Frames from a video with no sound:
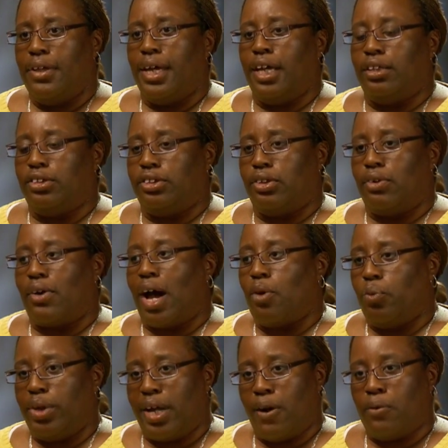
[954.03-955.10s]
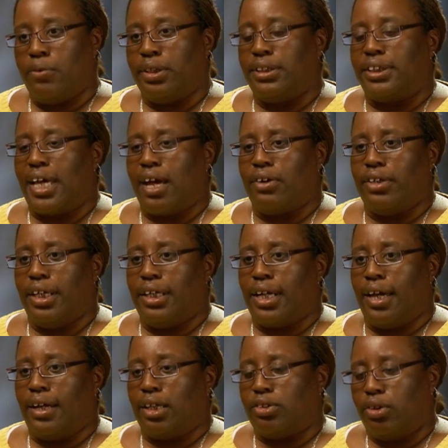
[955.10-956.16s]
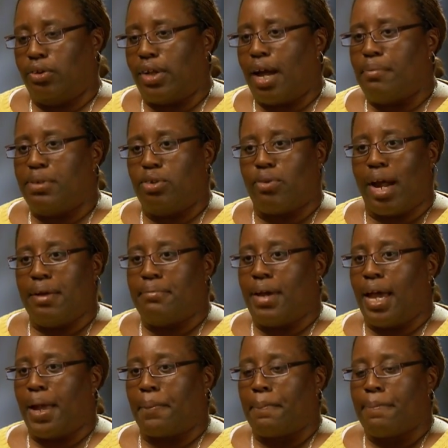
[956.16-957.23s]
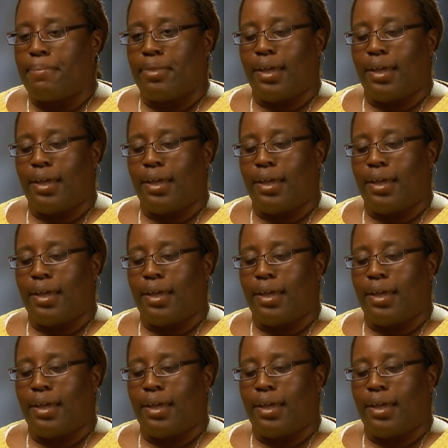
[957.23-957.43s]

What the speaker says: And so I went out one Saturday night. I told her I'd be right back.